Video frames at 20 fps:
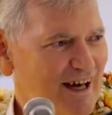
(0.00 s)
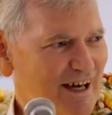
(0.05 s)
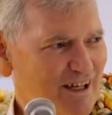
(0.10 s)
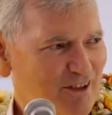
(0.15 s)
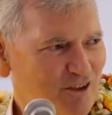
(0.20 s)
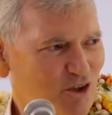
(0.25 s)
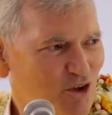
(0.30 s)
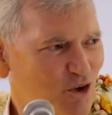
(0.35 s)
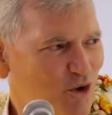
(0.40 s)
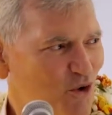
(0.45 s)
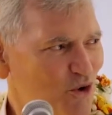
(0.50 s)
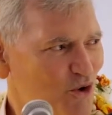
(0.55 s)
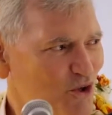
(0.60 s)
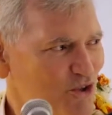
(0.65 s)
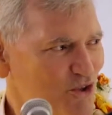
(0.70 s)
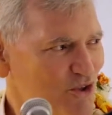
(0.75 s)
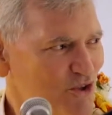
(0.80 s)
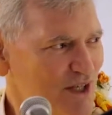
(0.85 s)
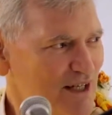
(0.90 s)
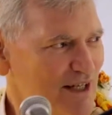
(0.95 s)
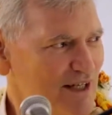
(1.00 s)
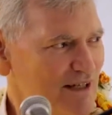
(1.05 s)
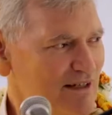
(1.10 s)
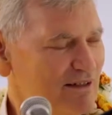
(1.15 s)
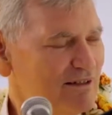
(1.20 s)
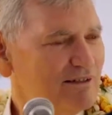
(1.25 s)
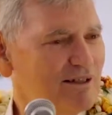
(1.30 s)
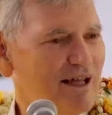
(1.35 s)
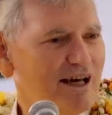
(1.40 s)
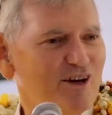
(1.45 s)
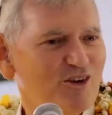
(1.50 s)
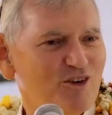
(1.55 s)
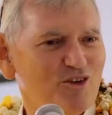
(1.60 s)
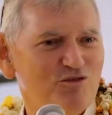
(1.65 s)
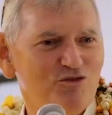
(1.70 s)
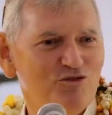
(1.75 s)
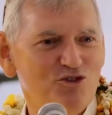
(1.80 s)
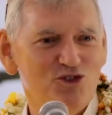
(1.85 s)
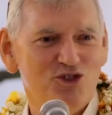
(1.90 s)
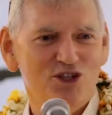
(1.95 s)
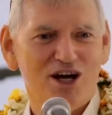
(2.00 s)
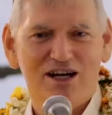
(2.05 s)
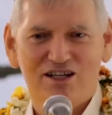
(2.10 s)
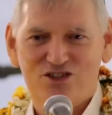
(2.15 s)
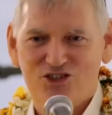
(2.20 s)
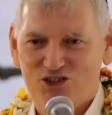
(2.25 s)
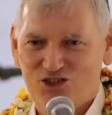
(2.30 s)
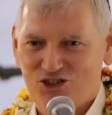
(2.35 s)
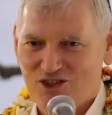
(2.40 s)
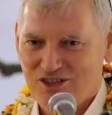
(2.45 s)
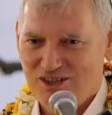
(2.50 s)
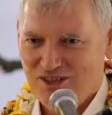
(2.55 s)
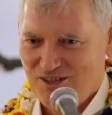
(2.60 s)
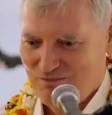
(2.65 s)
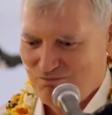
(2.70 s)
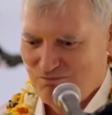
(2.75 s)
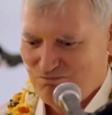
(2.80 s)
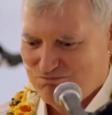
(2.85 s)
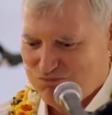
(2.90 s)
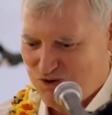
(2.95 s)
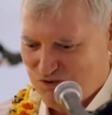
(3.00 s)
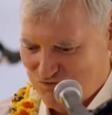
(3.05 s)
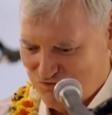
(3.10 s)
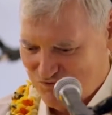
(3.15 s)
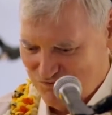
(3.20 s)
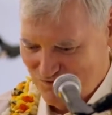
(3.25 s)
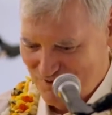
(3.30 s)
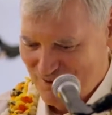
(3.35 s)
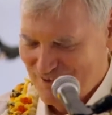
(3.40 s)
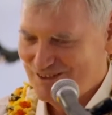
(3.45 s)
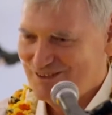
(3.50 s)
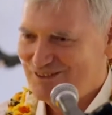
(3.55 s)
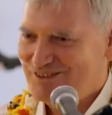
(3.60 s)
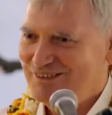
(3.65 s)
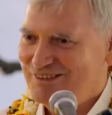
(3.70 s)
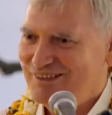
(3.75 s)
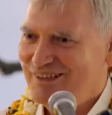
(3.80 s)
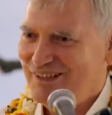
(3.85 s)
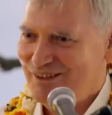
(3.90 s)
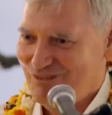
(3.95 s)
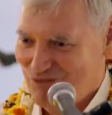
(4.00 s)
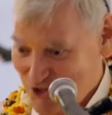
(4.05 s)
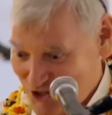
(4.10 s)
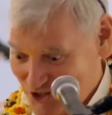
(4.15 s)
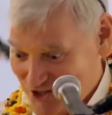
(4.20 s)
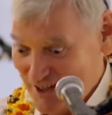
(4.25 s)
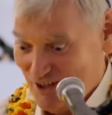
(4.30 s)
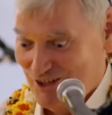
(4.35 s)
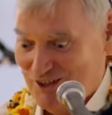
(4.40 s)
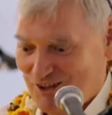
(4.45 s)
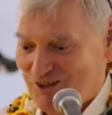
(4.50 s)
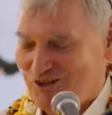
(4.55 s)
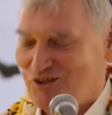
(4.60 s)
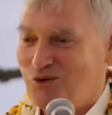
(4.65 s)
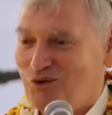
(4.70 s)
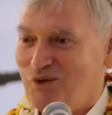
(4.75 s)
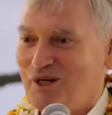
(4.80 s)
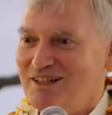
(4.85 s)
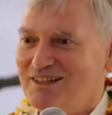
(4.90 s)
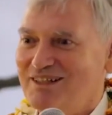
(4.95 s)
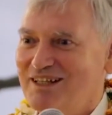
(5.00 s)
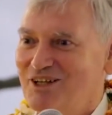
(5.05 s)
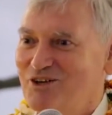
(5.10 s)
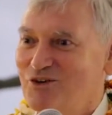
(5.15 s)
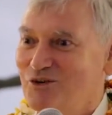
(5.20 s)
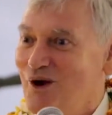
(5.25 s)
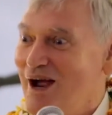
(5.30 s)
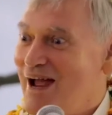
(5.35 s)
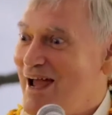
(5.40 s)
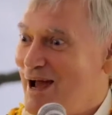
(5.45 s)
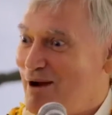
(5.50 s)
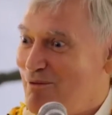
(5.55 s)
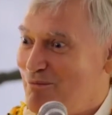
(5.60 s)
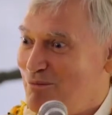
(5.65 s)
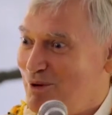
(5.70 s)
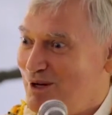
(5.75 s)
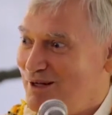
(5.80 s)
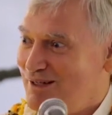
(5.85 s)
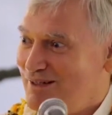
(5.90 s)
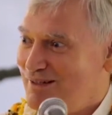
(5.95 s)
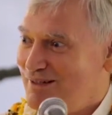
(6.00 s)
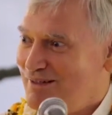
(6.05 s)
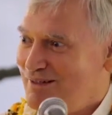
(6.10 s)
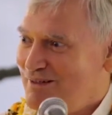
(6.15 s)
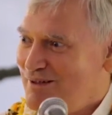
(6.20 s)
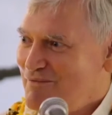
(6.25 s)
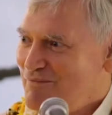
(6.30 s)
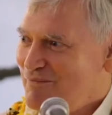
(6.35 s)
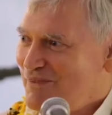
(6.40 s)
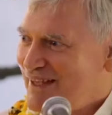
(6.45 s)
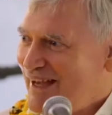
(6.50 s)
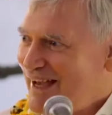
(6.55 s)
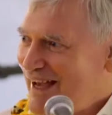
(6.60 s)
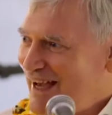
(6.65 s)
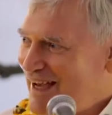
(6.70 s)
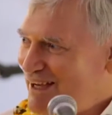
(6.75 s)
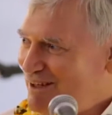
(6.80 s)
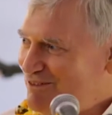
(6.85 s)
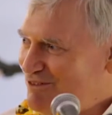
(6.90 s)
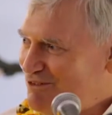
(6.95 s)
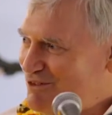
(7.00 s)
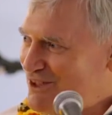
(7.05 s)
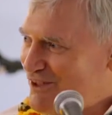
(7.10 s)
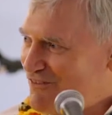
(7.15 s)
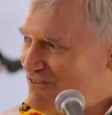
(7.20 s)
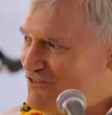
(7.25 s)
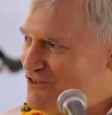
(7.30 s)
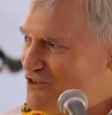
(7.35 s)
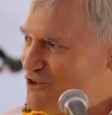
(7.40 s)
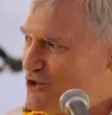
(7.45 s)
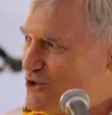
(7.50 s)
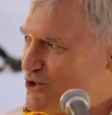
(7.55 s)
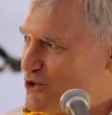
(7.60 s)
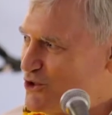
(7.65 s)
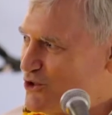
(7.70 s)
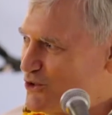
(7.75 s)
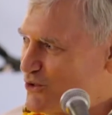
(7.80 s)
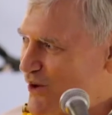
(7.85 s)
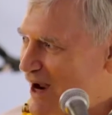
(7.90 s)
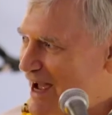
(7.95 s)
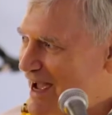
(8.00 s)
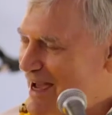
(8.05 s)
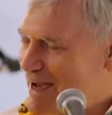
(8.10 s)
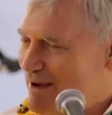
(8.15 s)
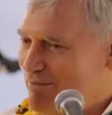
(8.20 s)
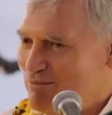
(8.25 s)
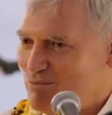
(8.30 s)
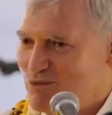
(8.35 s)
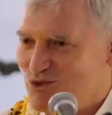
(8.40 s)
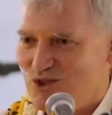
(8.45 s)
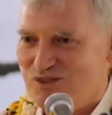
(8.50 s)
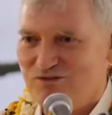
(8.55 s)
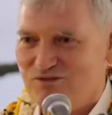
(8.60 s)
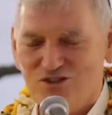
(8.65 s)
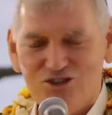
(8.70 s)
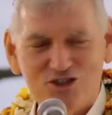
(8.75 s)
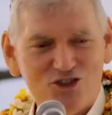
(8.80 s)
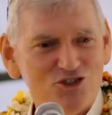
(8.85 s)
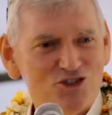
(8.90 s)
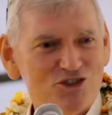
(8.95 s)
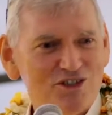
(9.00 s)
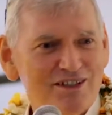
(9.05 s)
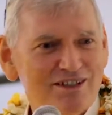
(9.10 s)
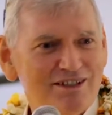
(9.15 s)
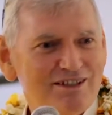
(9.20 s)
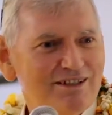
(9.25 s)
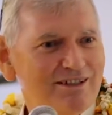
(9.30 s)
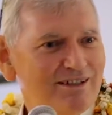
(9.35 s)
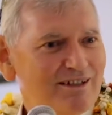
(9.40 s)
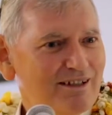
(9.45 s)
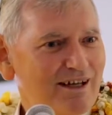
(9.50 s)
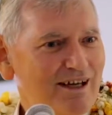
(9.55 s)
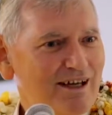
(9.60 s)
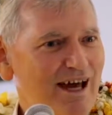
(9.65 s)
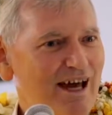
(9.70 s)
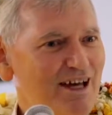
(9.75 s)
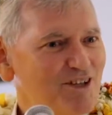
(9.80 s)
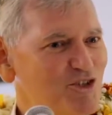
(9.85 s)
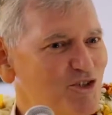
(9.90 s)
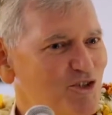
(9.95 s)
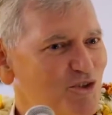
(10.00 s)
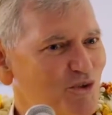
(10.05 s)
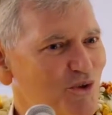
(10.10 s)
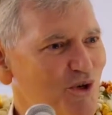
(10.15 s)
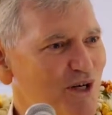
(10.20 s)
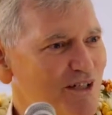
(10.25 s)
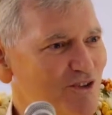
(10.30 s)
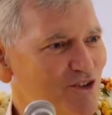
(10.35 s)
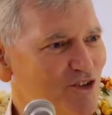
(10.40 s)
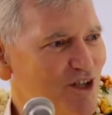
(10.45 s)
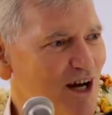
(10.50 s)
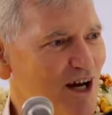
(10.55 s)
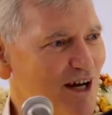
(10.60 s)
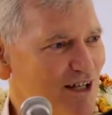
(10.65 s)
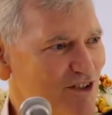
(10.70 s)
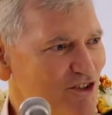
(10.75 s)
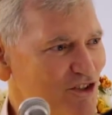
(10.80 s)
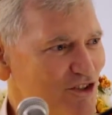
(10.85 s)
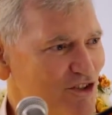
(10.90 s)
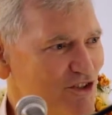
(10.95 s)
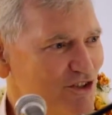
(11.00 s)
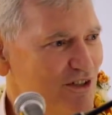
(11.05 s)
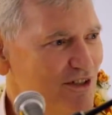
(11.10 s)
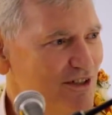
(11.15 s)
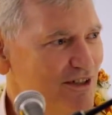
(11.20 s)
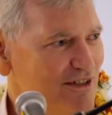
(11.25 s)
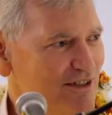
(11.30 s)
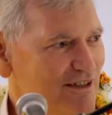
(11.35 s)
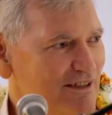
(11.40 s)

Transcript: and cause a cloud of dust, which they'll quickly grab. And with a few grams of this asteroid dust,